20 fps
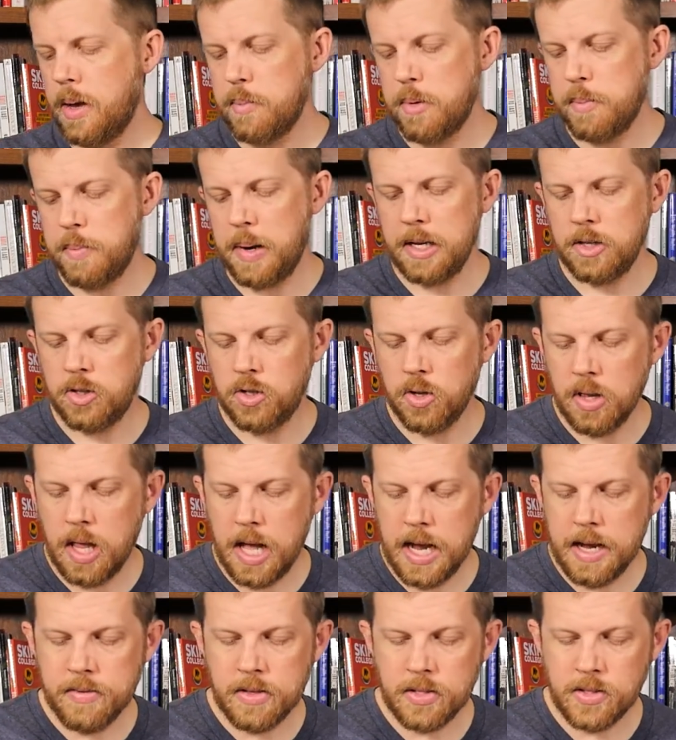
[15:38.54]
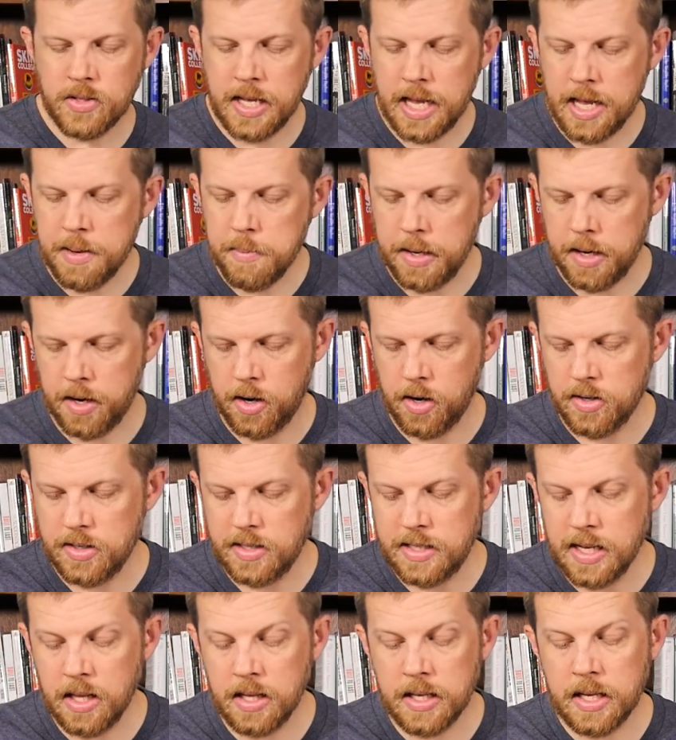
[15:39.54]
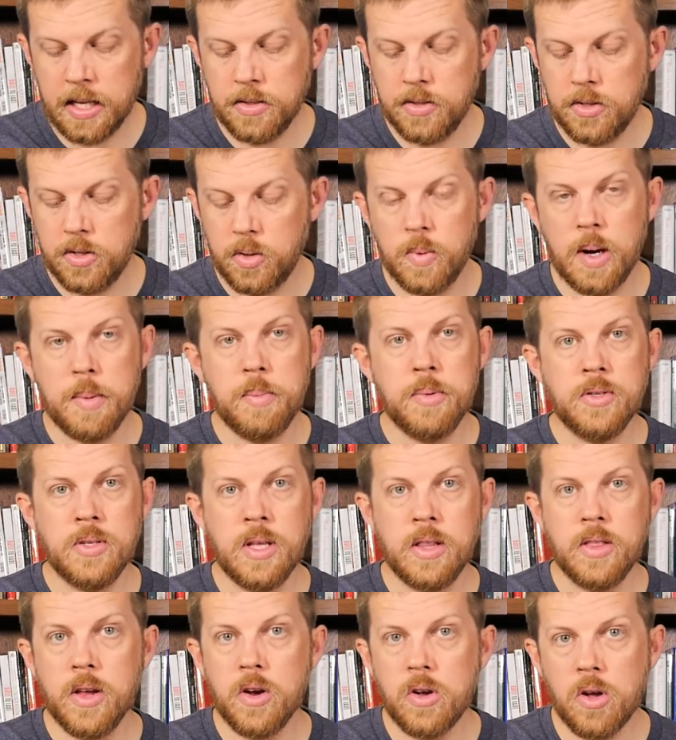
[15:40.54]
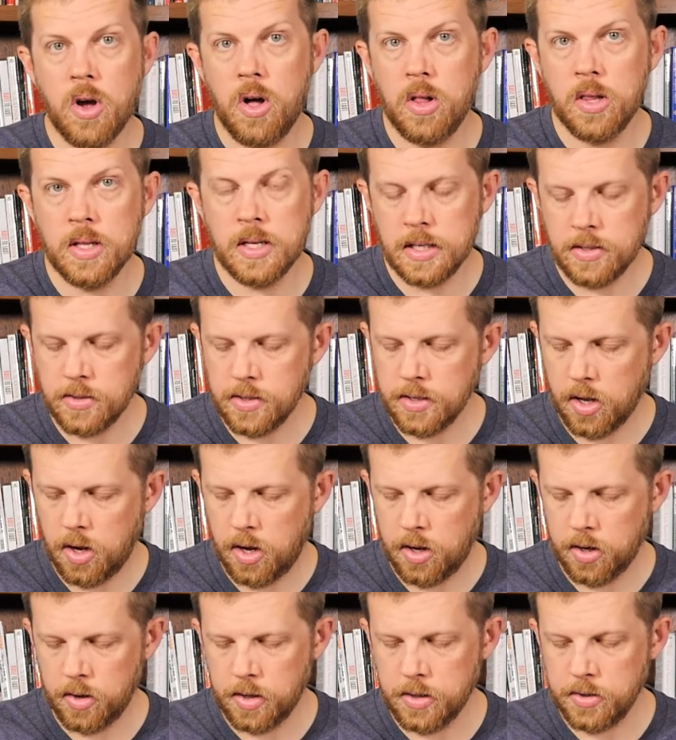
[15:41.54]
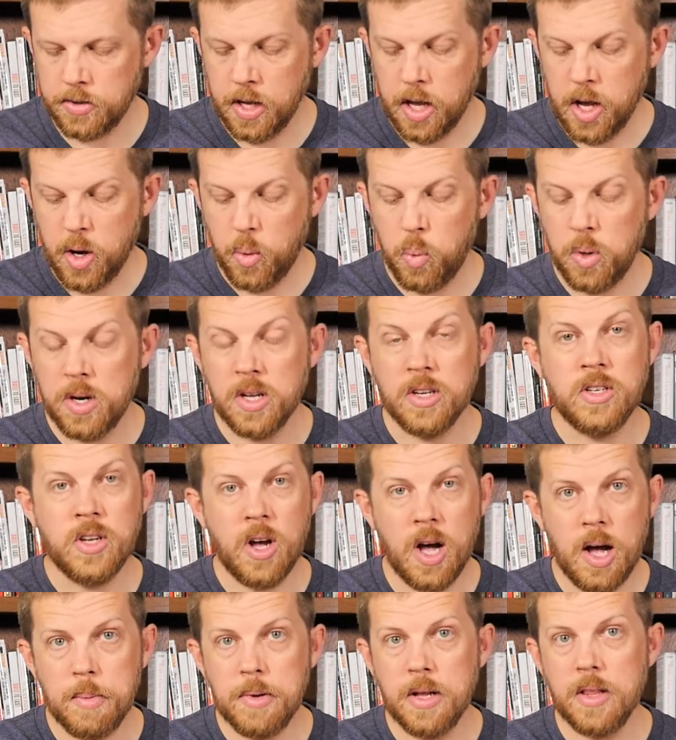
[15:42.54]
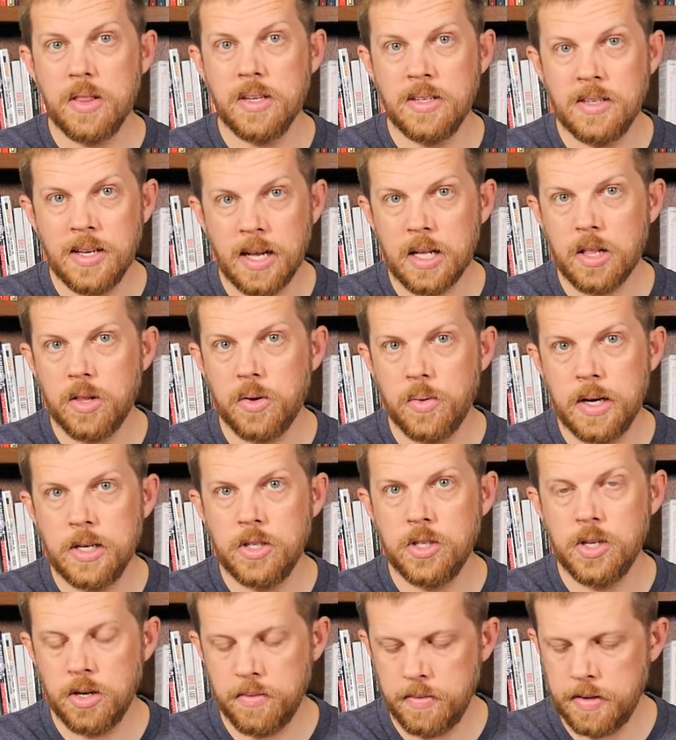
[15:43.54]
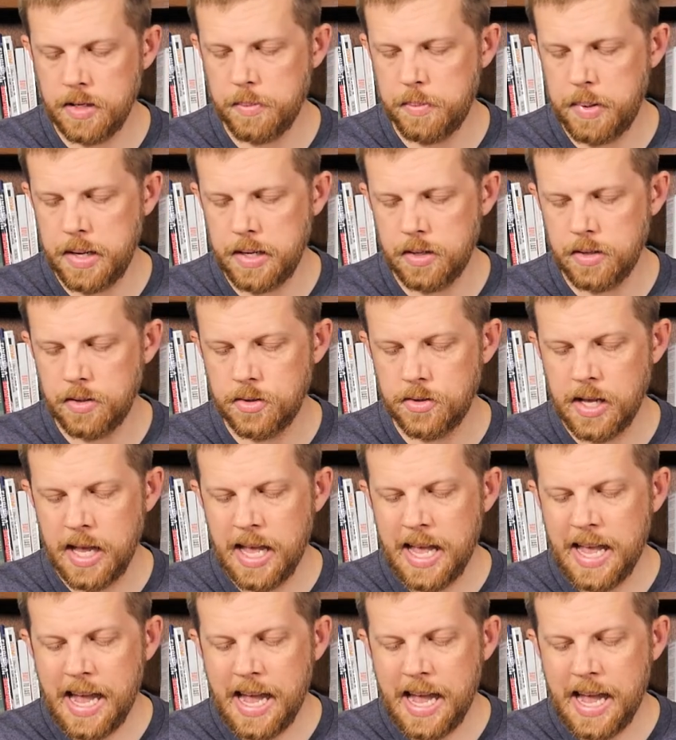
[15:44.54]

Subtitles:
but by July of the same year, delegates to represent their colonies in Congress would adopt the Declaration of Independence.